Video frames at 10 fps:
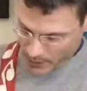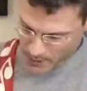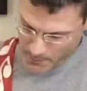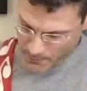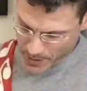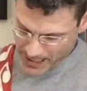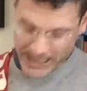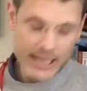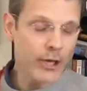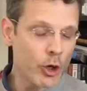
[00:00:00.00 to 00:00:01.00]
but
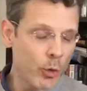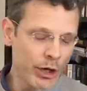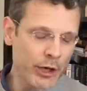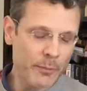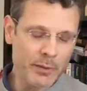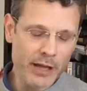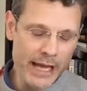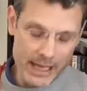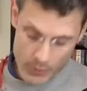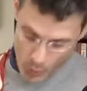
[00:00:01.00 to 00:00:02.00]
here we're going to
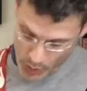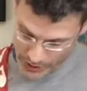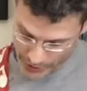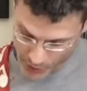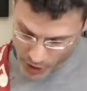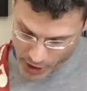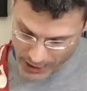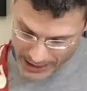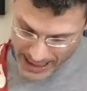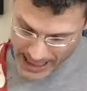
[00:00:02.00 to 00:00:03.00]
play it with
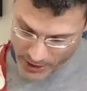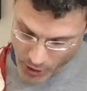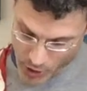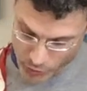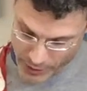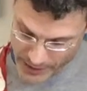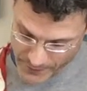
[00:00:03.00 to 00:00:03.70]
our ring